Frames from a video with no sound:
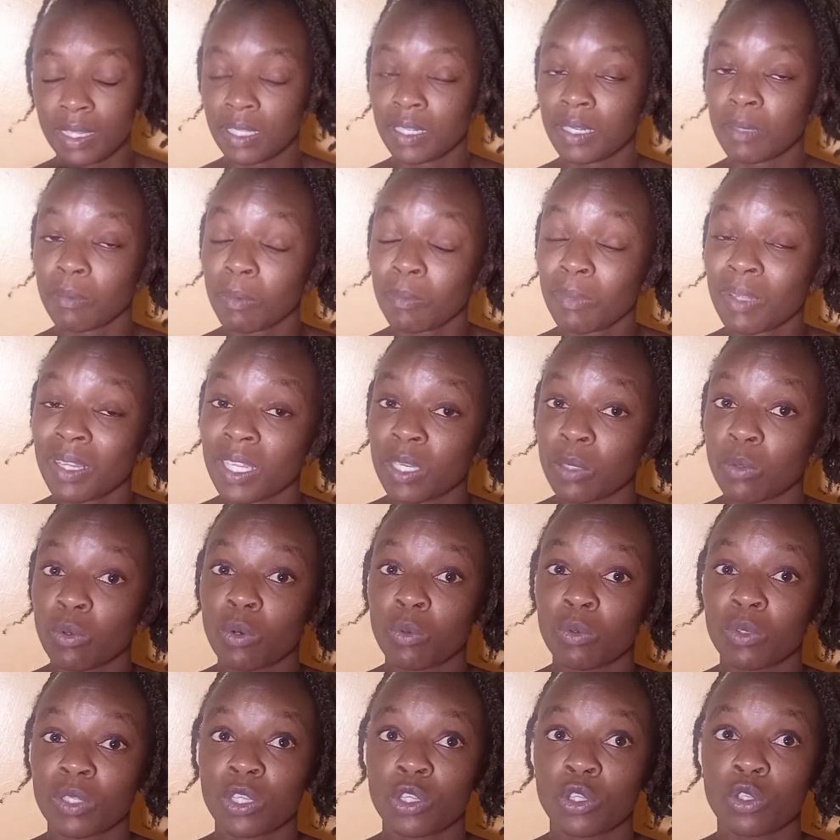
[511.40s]
Remember, they were
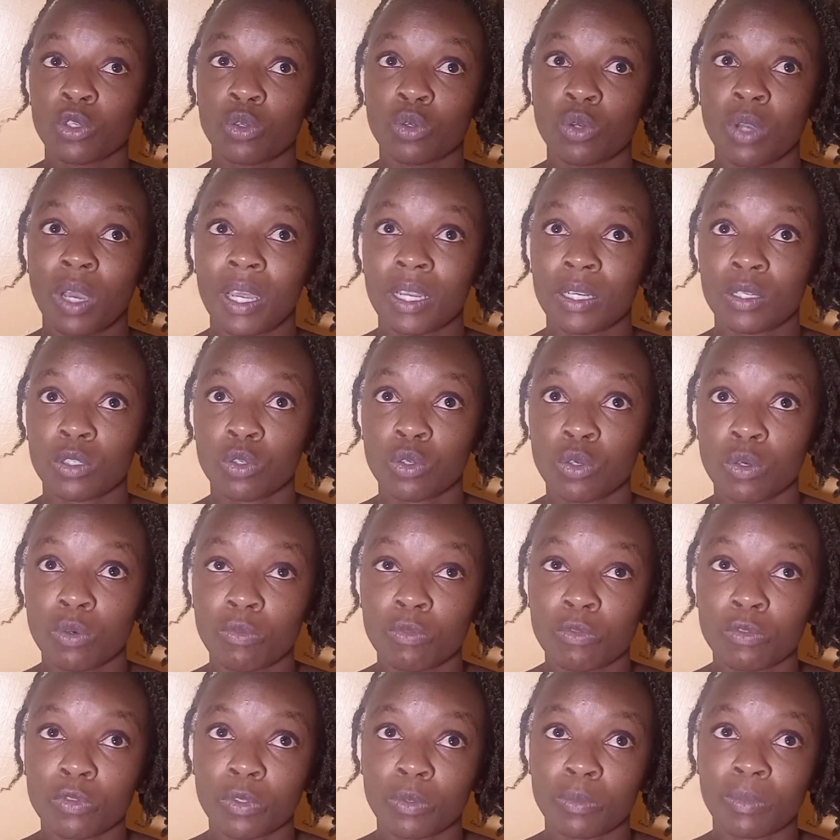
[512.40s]
with you at
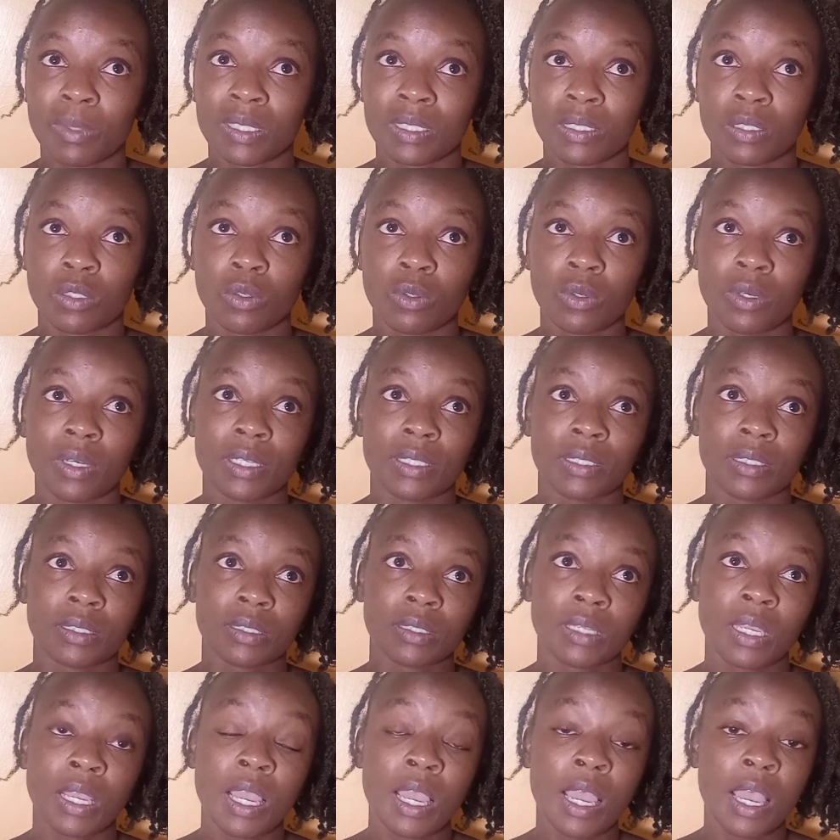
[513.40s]
home from as low
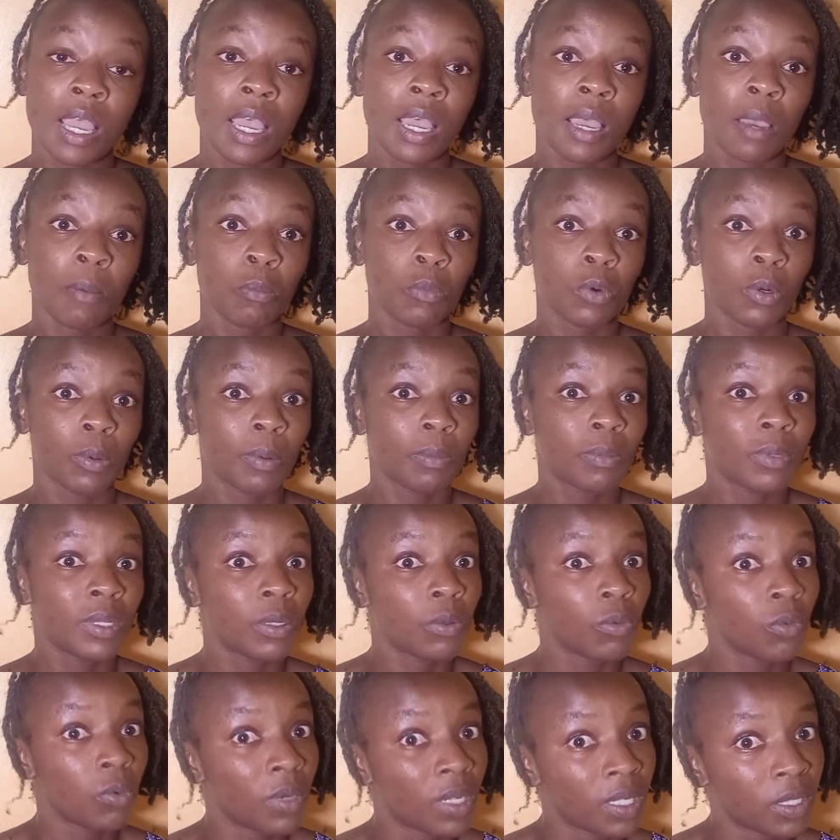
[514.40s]
as probably
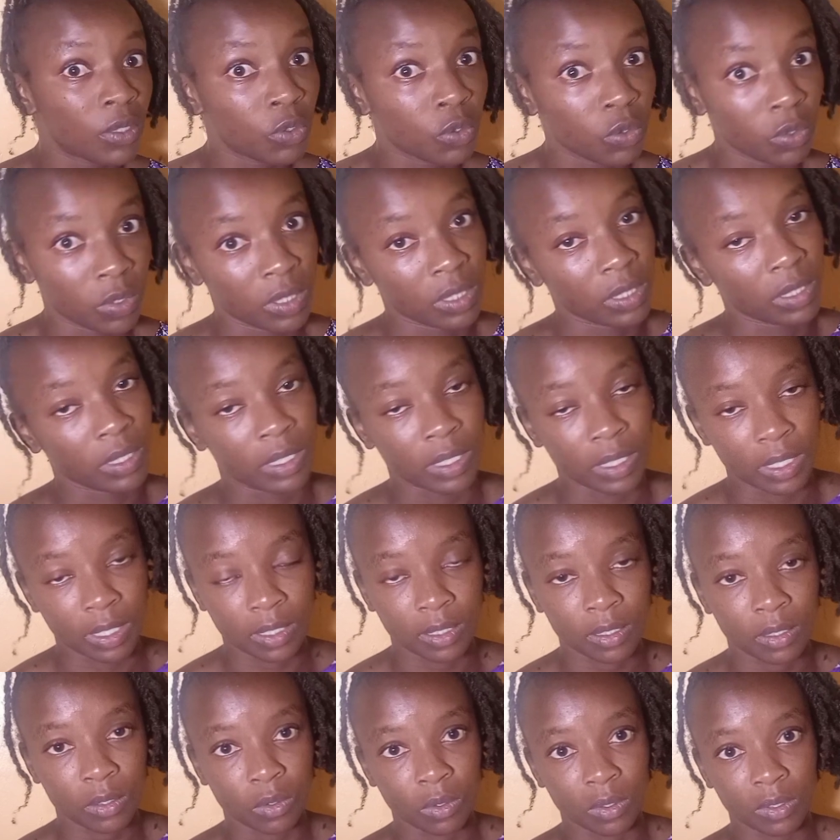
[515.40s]
1 to 3
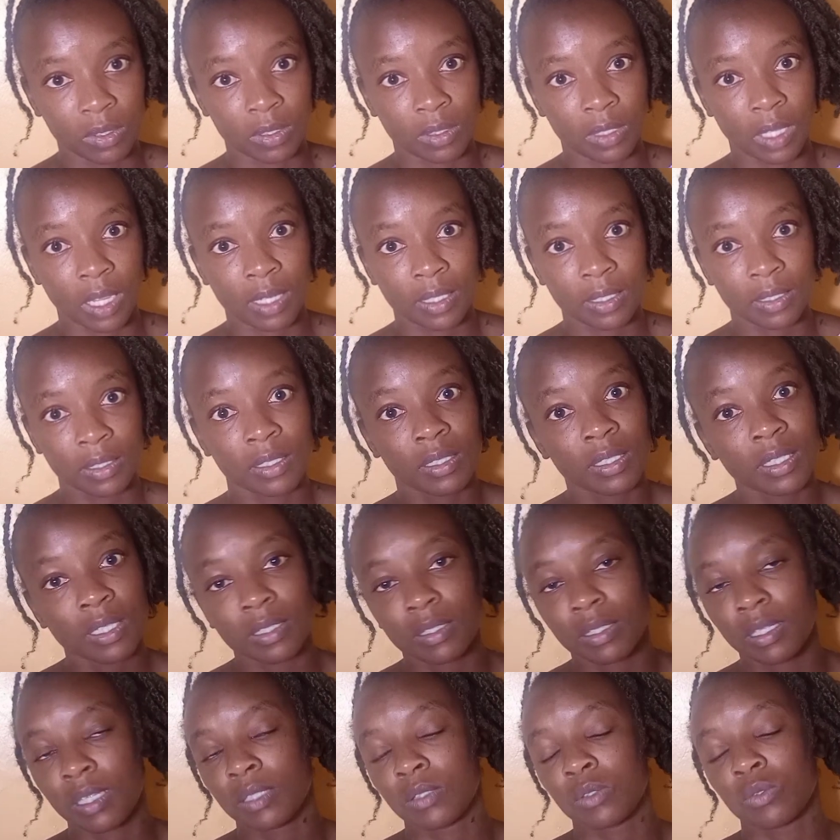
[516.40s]
years, because at 3
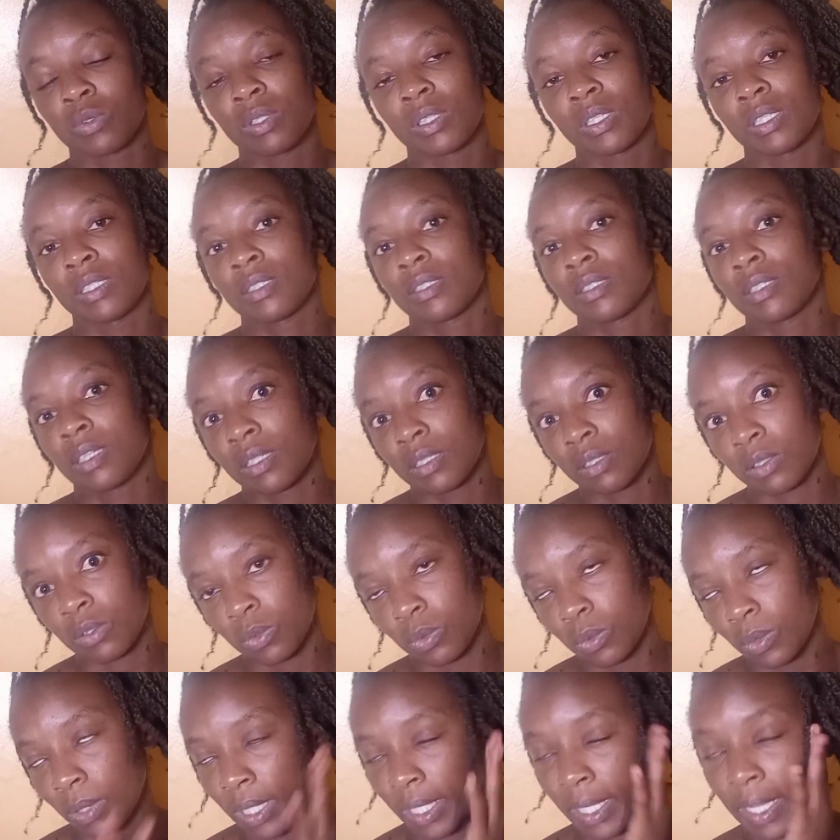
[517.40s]
years that's when they start
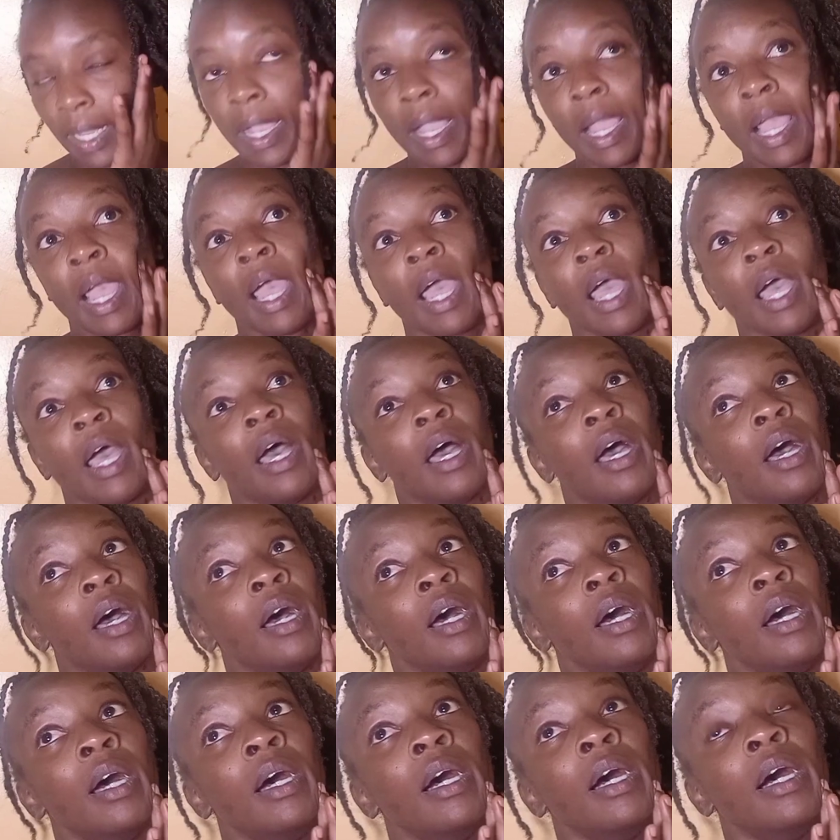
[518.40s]
schooling.
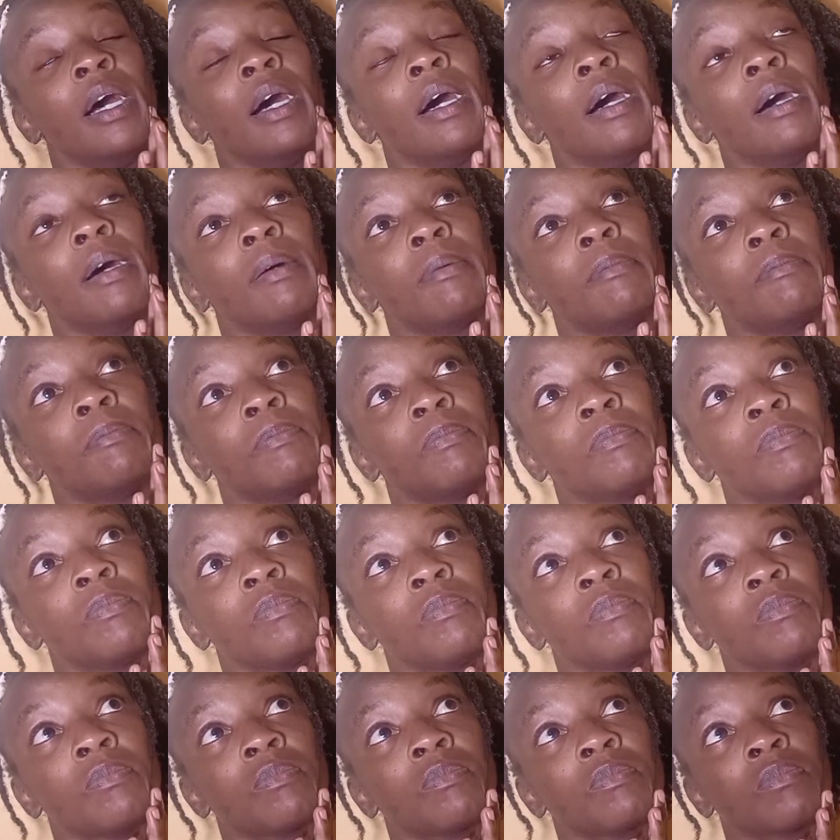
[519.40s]

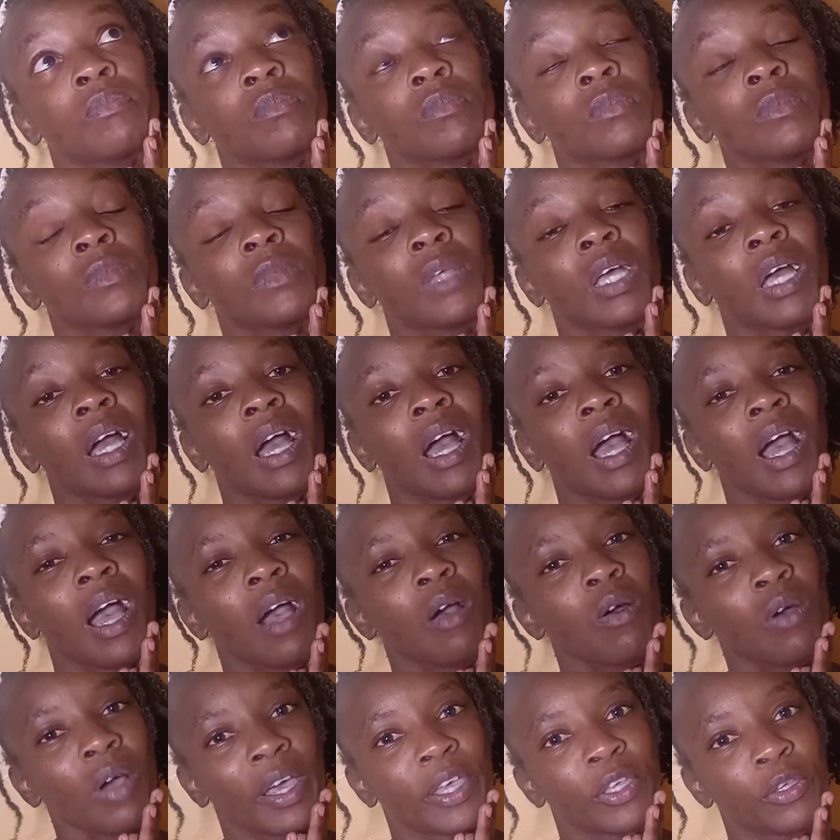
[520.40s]

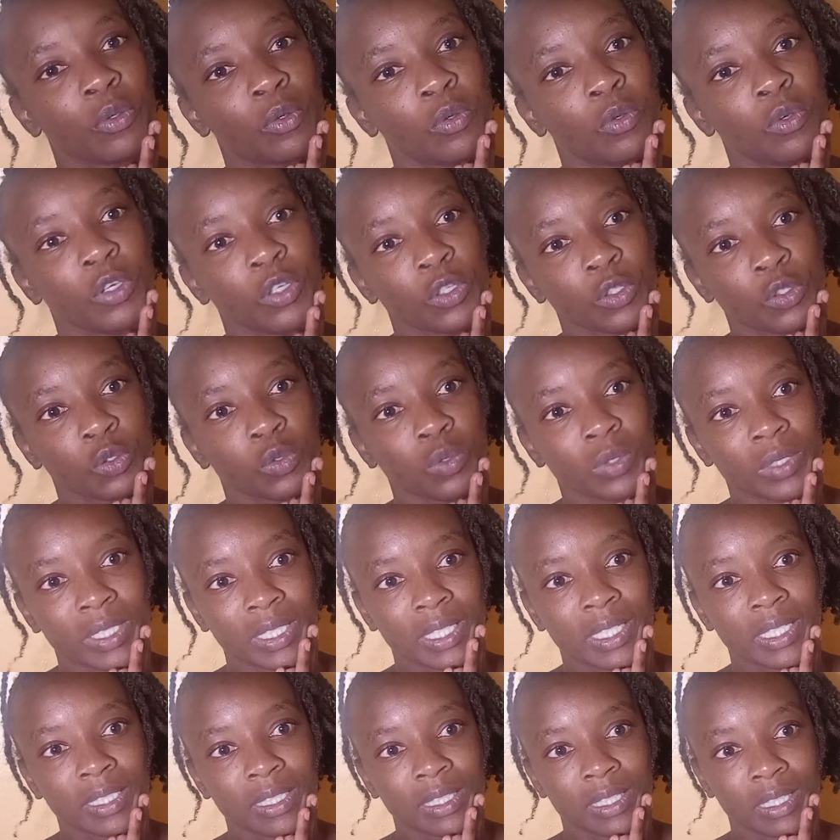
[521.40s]
How are you going to
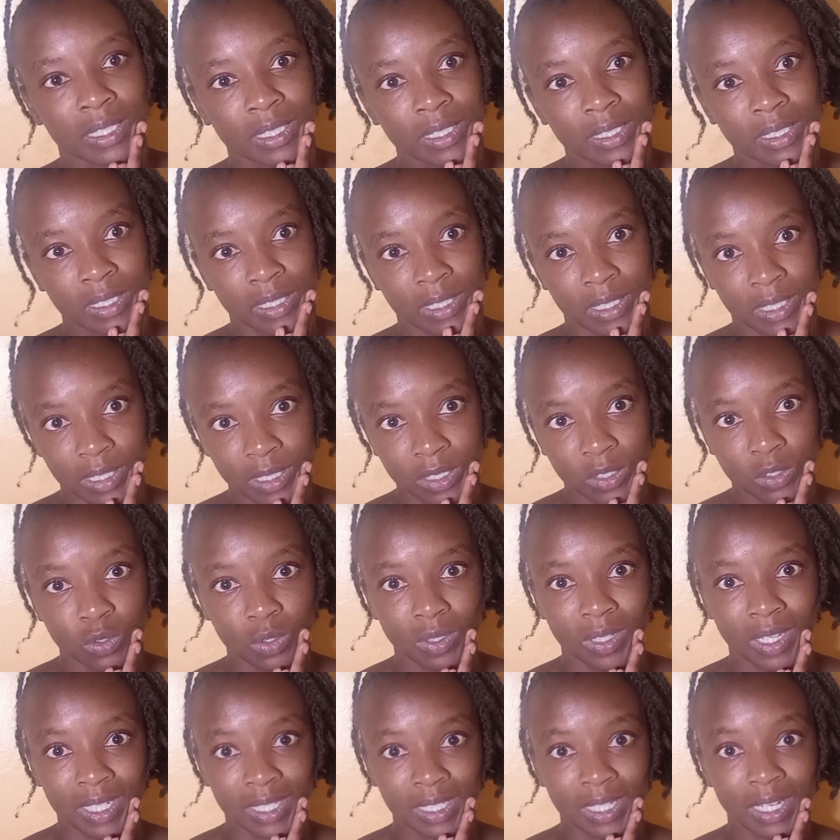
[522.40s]
engage this kid so
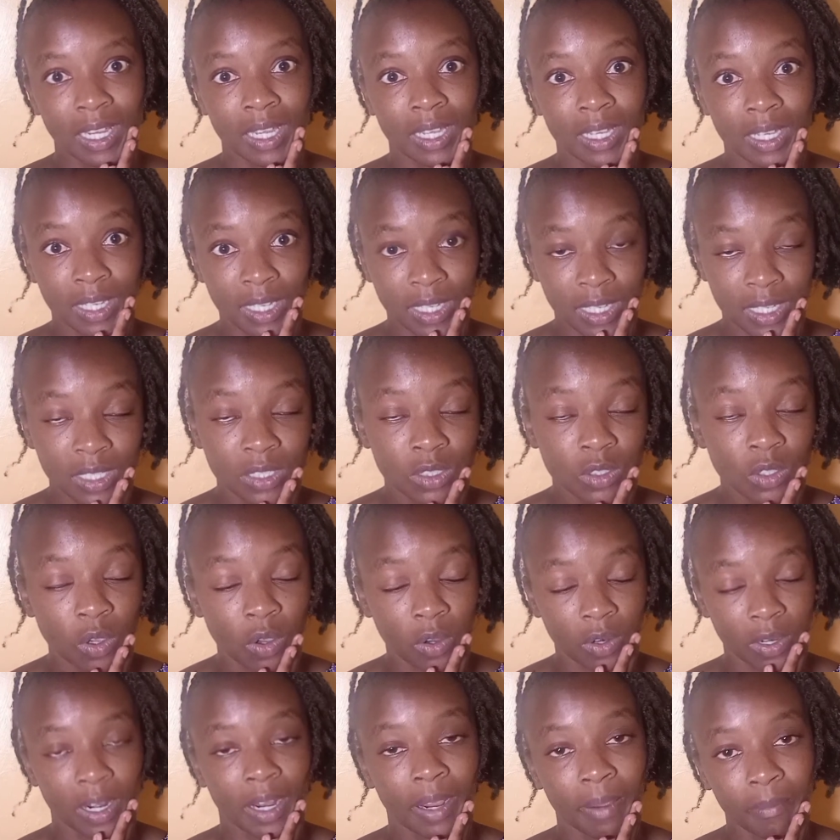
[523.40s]
that his
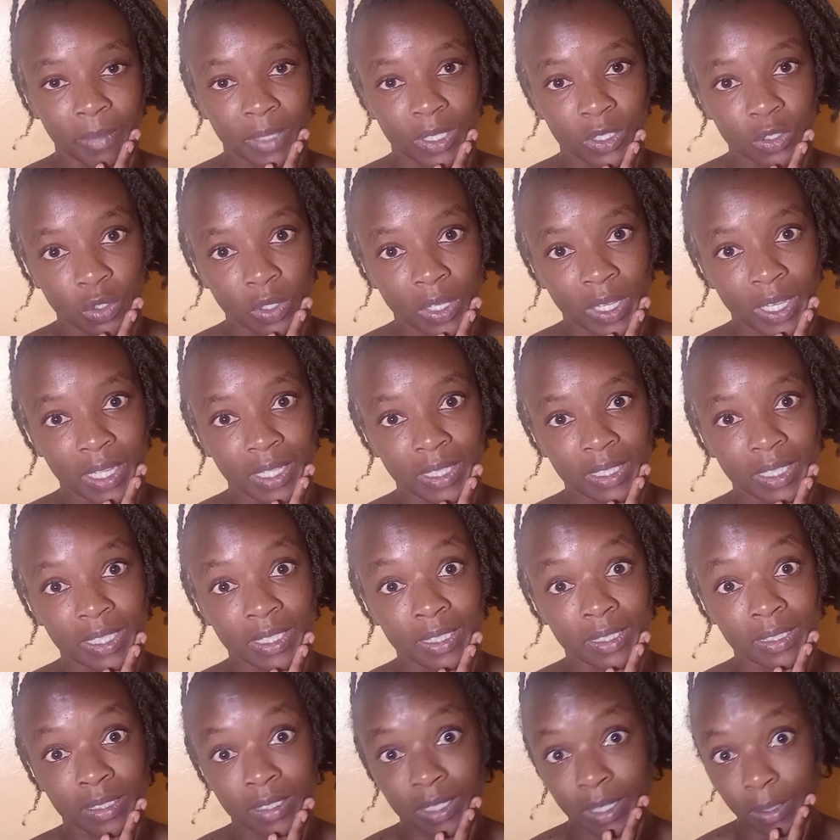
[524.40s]
or her mental health
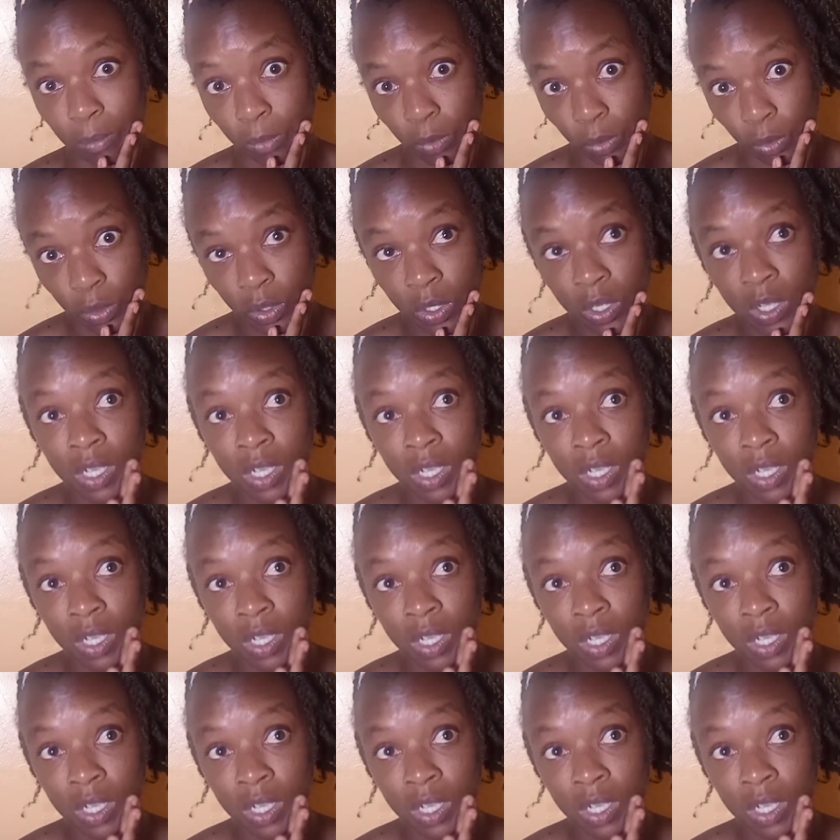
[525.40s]
is stable?